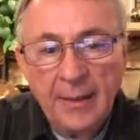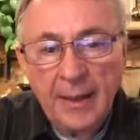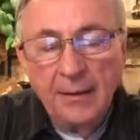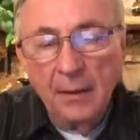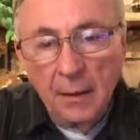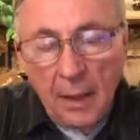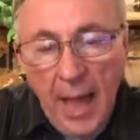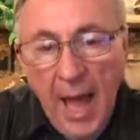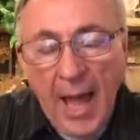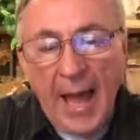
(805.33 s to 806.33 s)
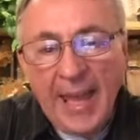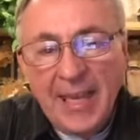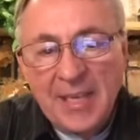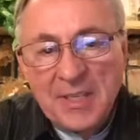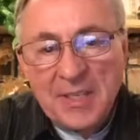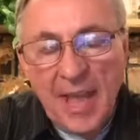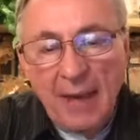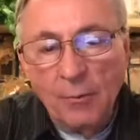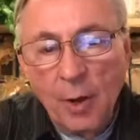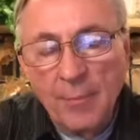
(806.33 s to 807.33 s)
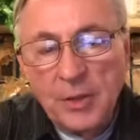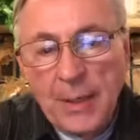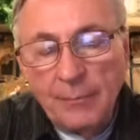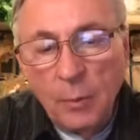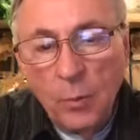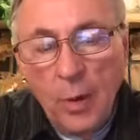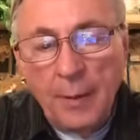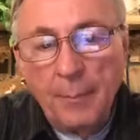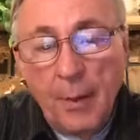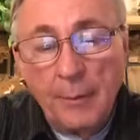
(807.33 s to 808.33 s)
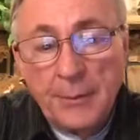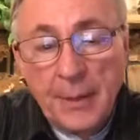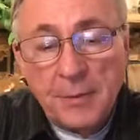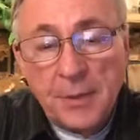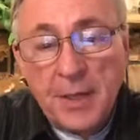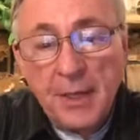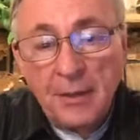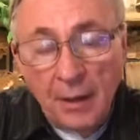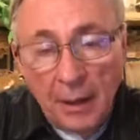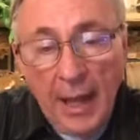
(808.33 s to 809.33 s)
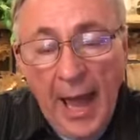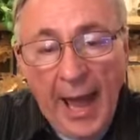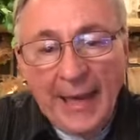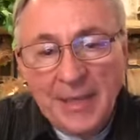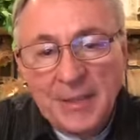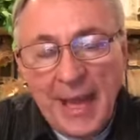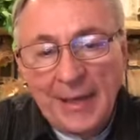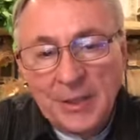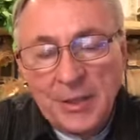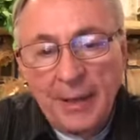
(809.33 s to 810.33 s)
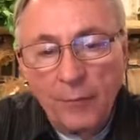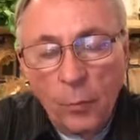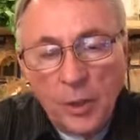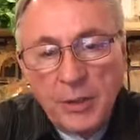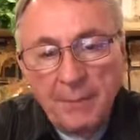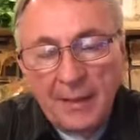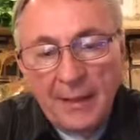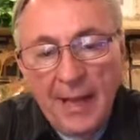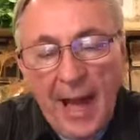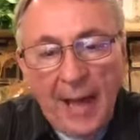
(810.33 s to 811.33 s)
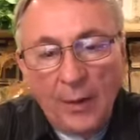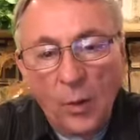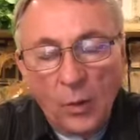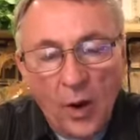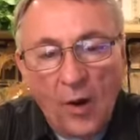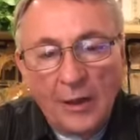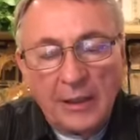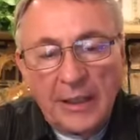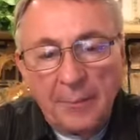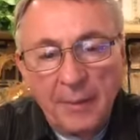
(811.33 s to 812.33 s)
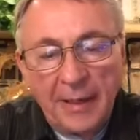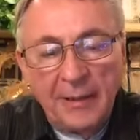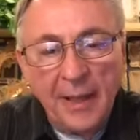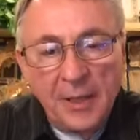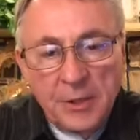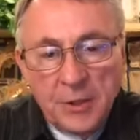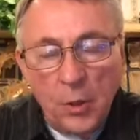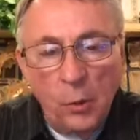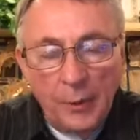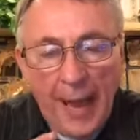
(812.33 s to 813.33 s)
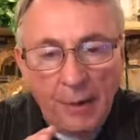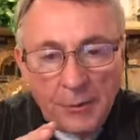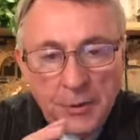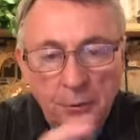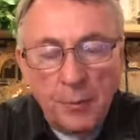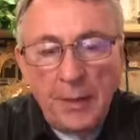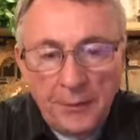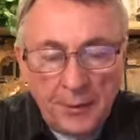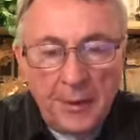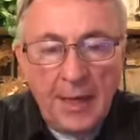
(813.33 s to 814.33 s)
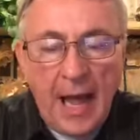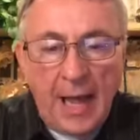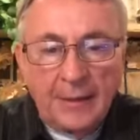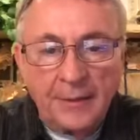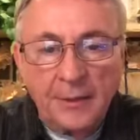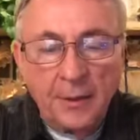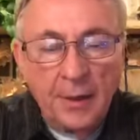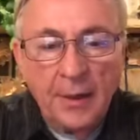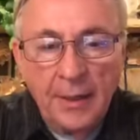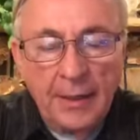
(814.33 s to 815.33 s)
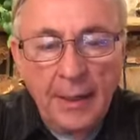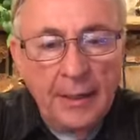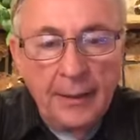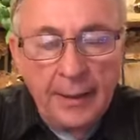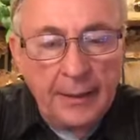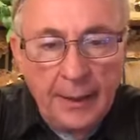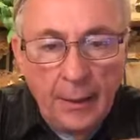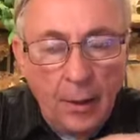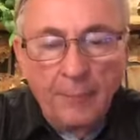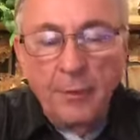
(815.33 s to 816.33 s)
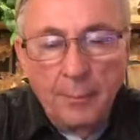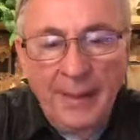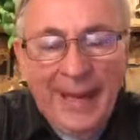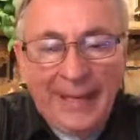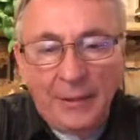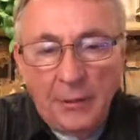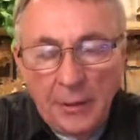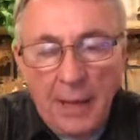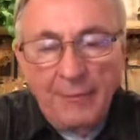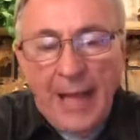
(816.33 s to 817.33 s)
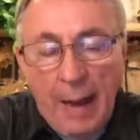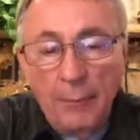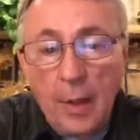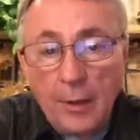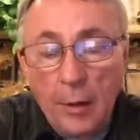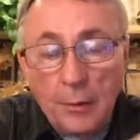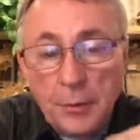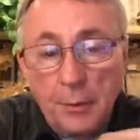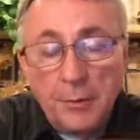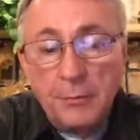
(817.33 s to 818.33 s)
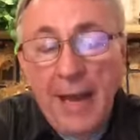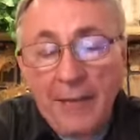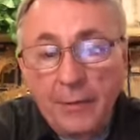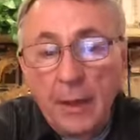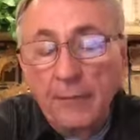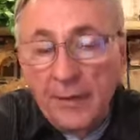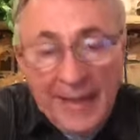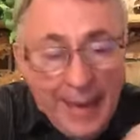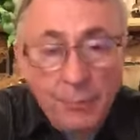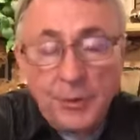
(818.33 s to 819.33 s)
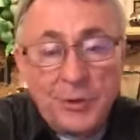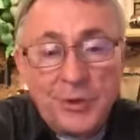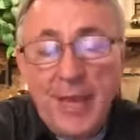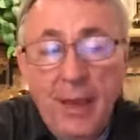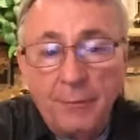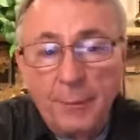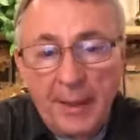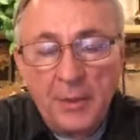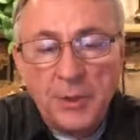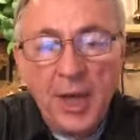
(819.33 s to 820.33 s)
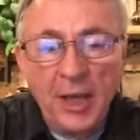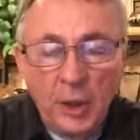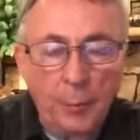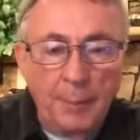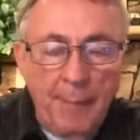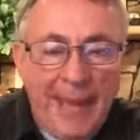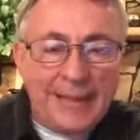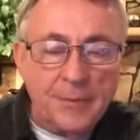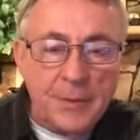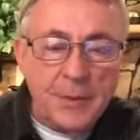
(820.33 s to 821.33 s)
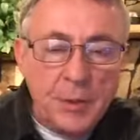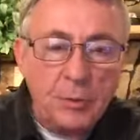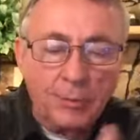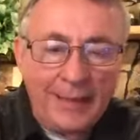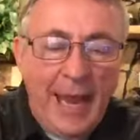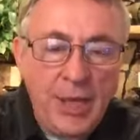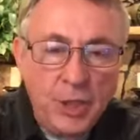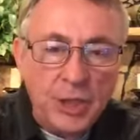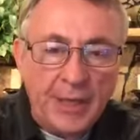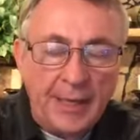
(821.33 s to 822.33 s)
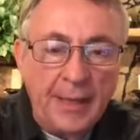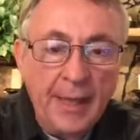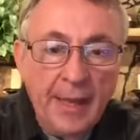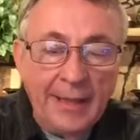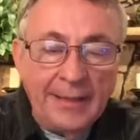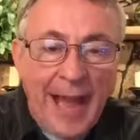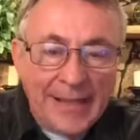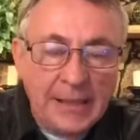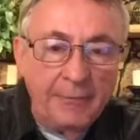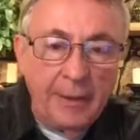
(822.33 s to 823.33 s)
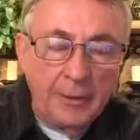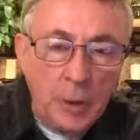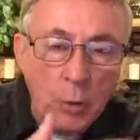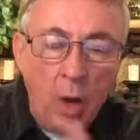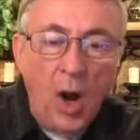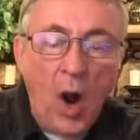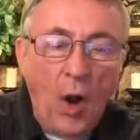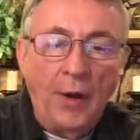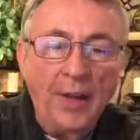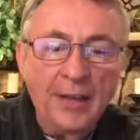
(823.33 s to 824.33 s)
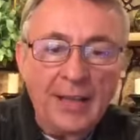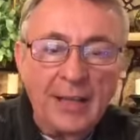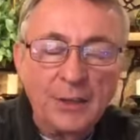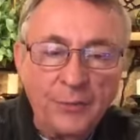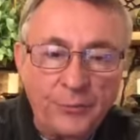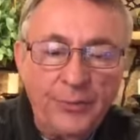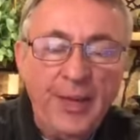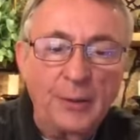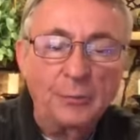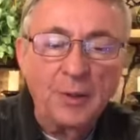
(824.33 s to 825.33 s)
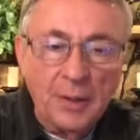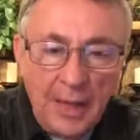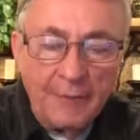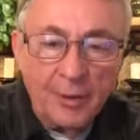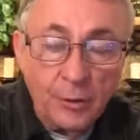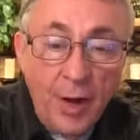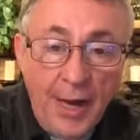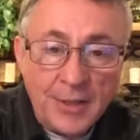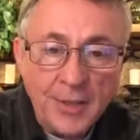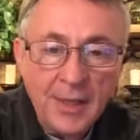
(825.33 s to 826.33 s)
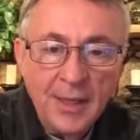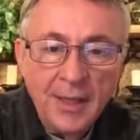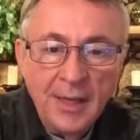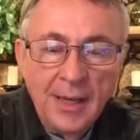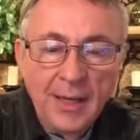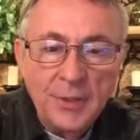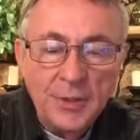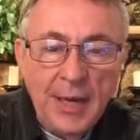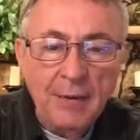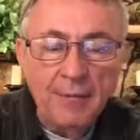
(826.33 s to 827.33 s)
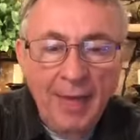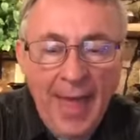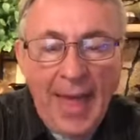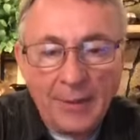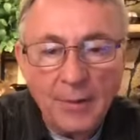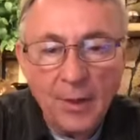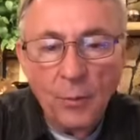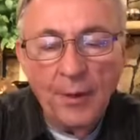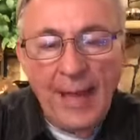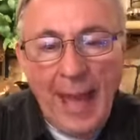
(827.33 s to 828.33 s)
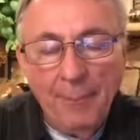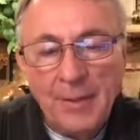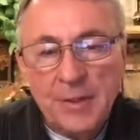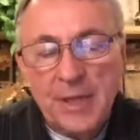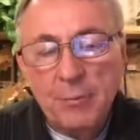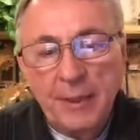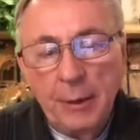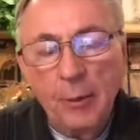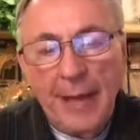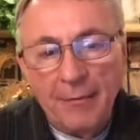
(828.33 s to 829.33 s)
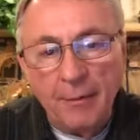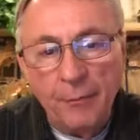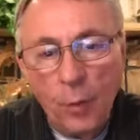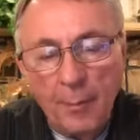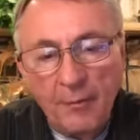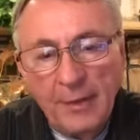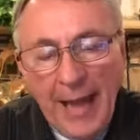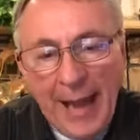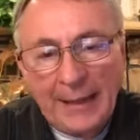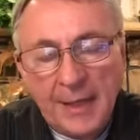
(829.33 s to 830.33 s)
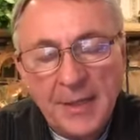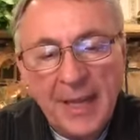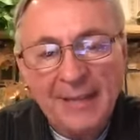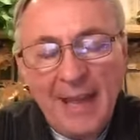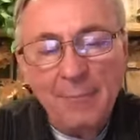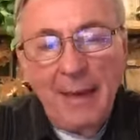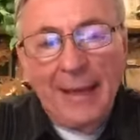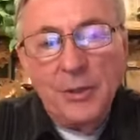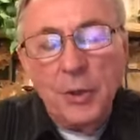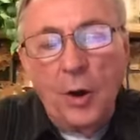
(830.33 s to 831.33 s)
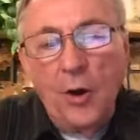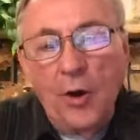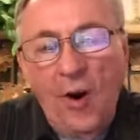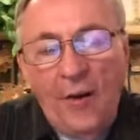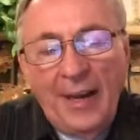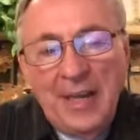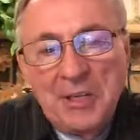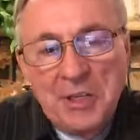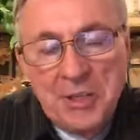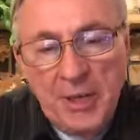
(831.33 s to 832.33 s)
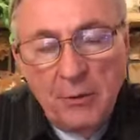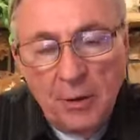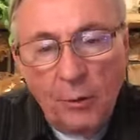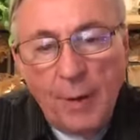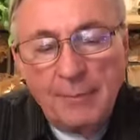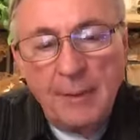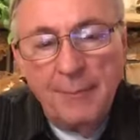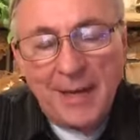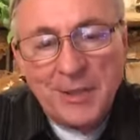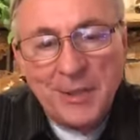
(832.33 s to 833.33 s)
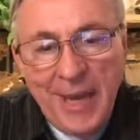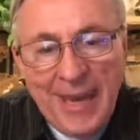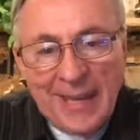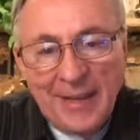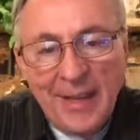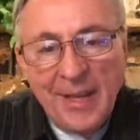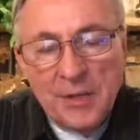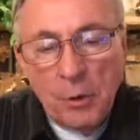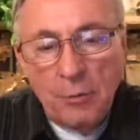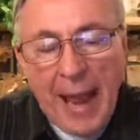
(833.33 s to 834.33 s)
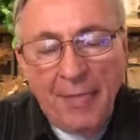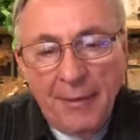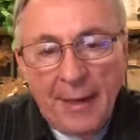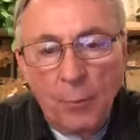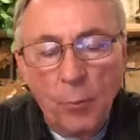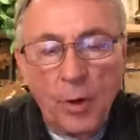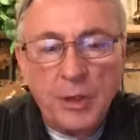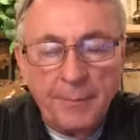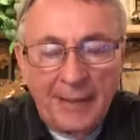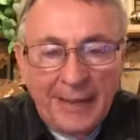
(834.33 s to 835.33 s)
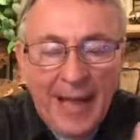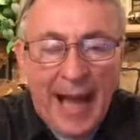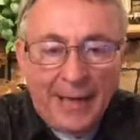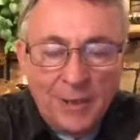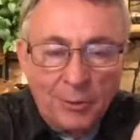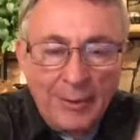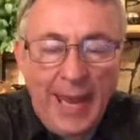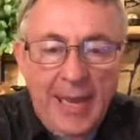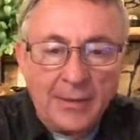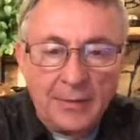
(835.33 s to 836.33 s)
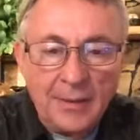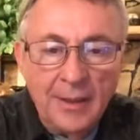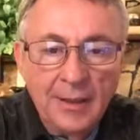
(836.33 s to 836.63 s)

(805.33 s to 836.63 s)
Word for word: And the lie is that, Romans chapter 1, Paul tells us, the lie is that instead of worshiping God wholeheartedly and being sold out, surrendered to God in, your, in, in, in, all of your being, you love God with all your heart, soul, and strength, you love your neighbors yourself, because you've been made into this new creation and, and God's given you a new heart that is filled with the love of Christ. Instead of that, what happens is when you only have a form of godliness, that means your heart is still corrupted by sin. So rather than worshiping God as creator,